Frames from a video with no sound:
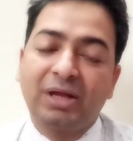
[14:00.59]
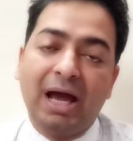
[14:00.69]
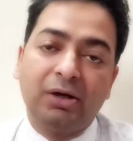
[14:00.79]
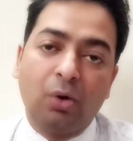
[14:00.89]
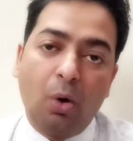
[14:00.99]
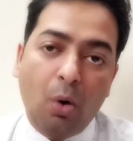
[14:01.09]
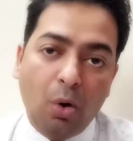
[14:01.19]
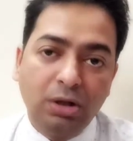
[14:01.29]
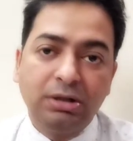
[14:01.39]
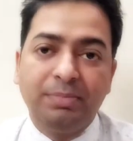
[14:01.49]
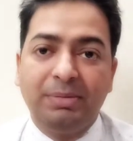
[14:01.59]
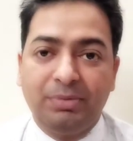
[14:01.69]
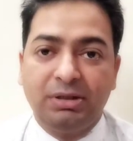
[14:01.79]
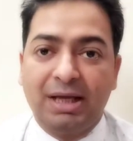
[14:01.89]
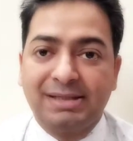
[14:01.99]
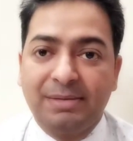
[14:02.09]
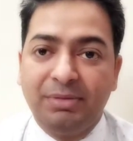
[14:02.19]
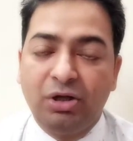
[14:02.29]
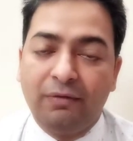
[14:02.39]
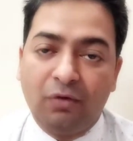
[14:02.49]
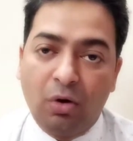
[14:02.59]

and all the people, the assembly of